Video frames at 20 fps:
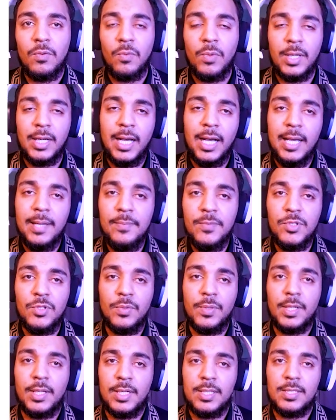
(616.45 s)
what I'm
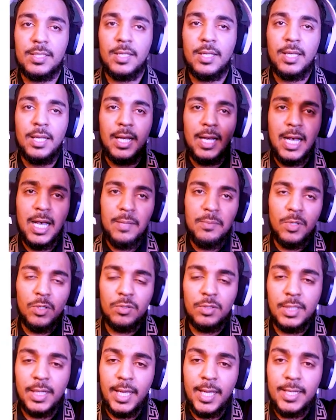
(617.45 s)
doing is I'm
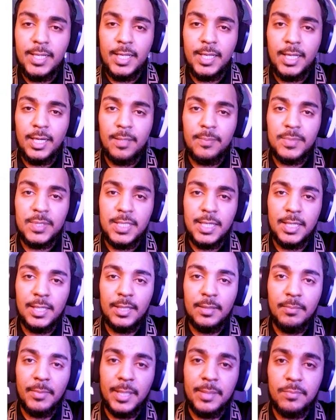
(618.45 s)
outlining and I'm
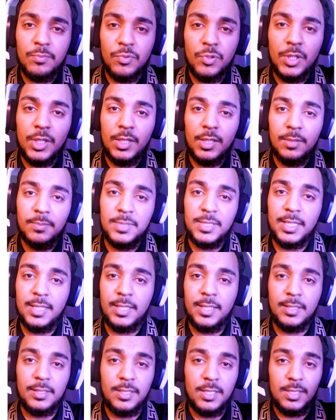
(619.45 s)
telling my brain, I'm
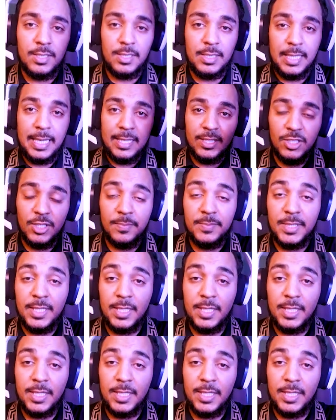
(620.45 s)
telling the sketch, I'm